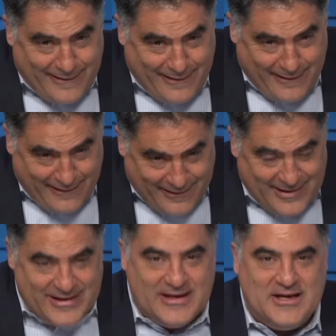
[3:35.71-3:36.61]
eh,
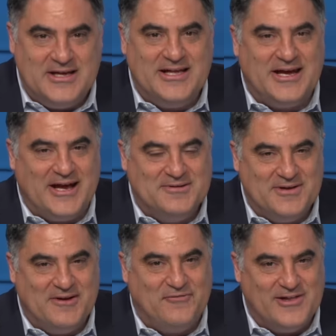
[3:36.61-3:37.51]
and then like I,
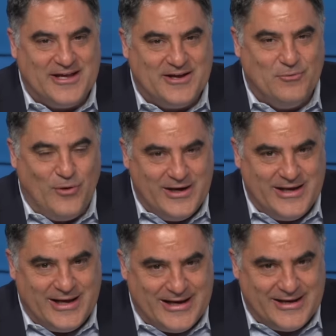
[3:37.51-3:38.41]
I feel like one
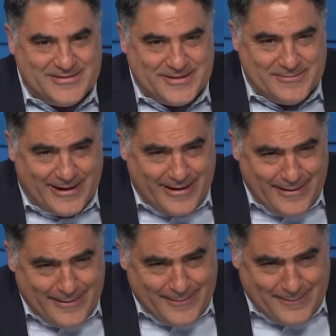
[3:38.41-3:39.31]
day on air he's gonna be like,
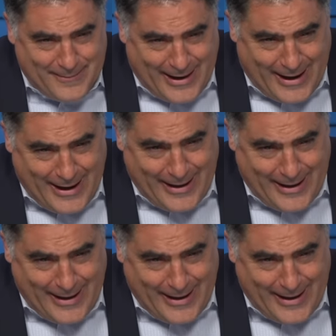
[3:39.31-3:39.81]
buy